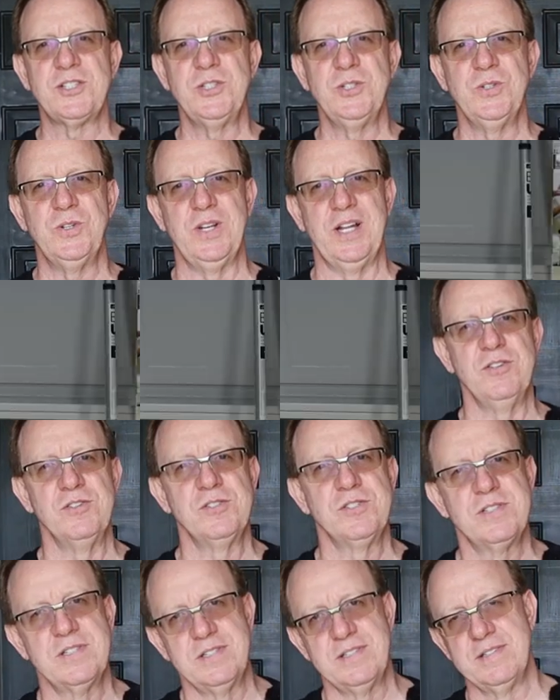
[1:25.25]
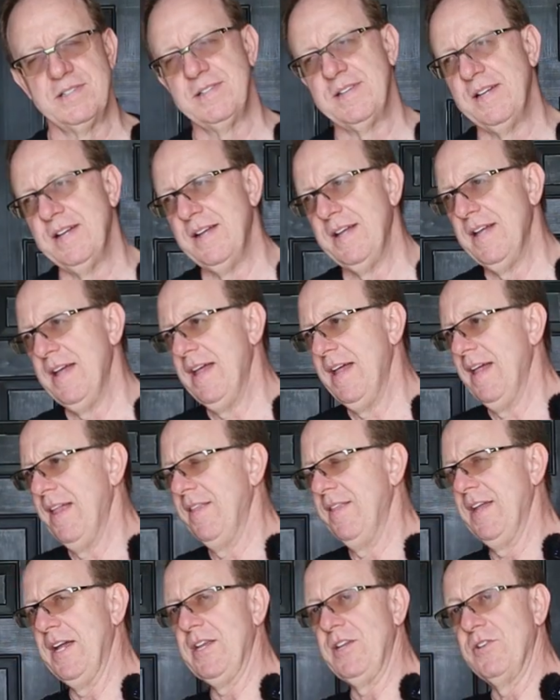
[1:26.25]
tool I used
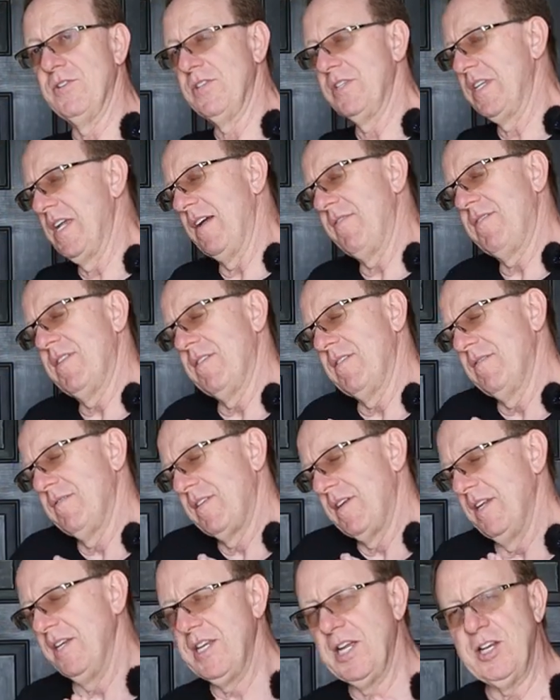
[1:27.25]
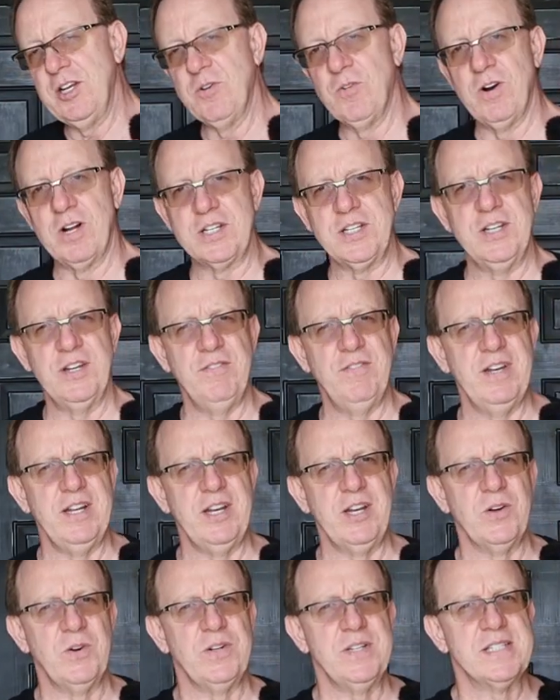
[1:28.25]
that you'll just have to continue watching the
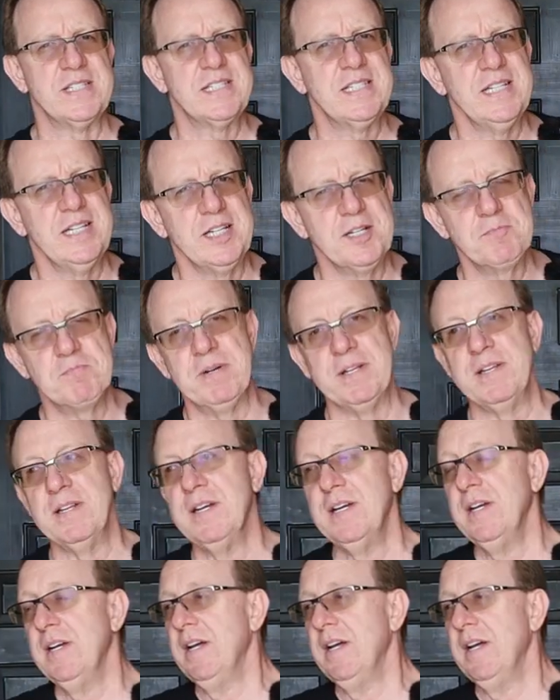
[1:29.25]
video to see, but